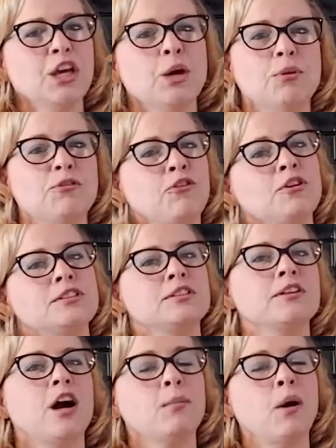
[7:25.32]
But first, let's
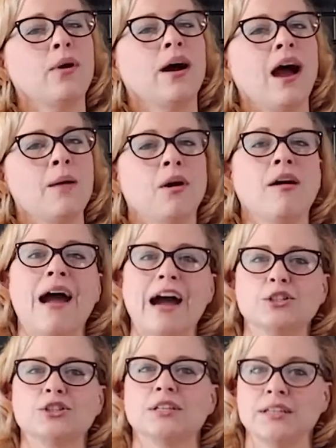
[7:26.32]
talk about what a highball
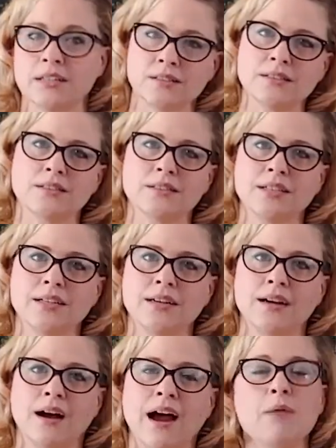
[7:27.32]
actually is.
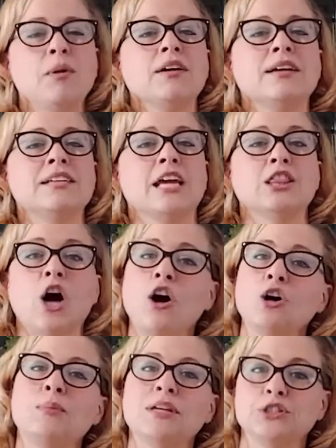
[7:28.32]
A highball is a
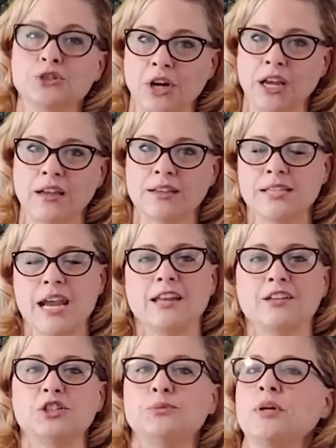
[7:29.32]
long mixed drink containing
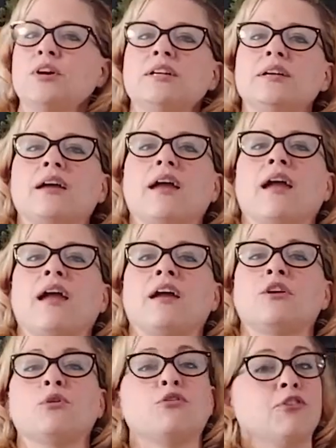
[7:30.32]
a spirit and
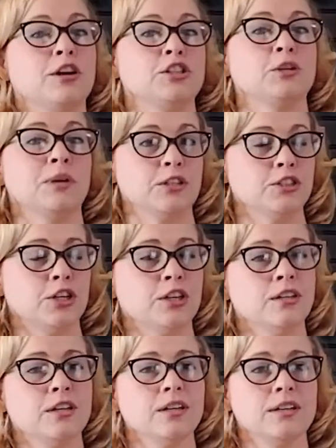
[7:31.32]
a refreshing mixer.
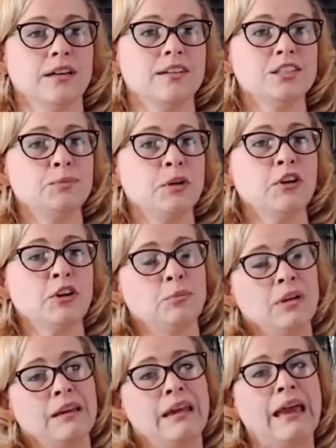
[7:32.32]
Now this spirit could
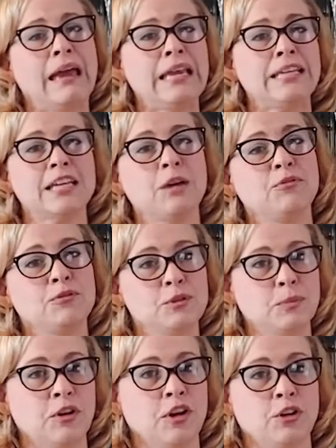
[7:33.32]
be any type of
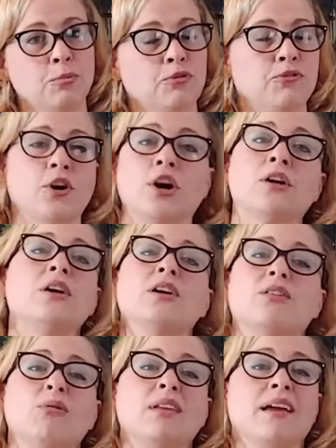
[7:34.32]
spirit you prefer,
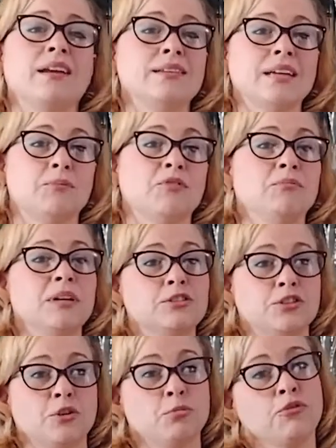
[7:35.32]
really any type of
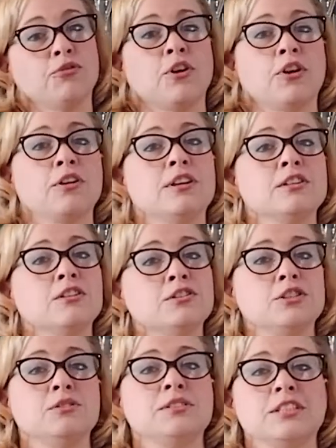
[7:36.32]
mixer you prefer, as long as
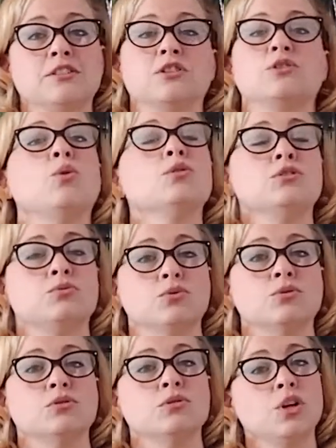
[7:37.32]
you stick to the golden
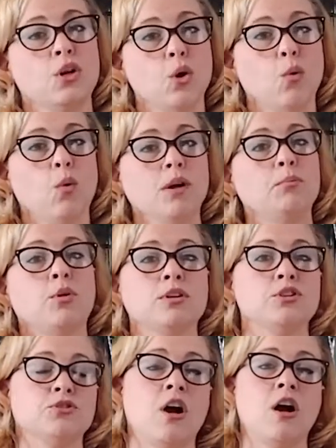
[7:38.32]
rule, 1 part
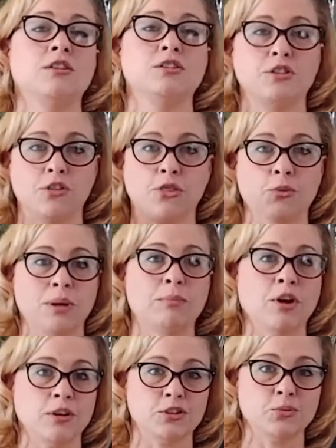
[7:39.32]
strong to 3
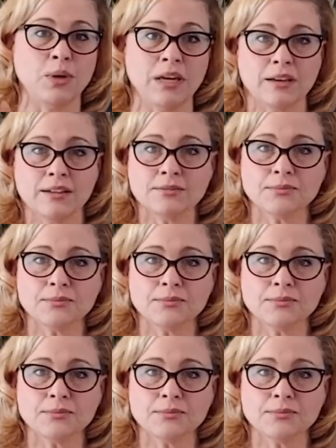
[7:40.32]
parts weak.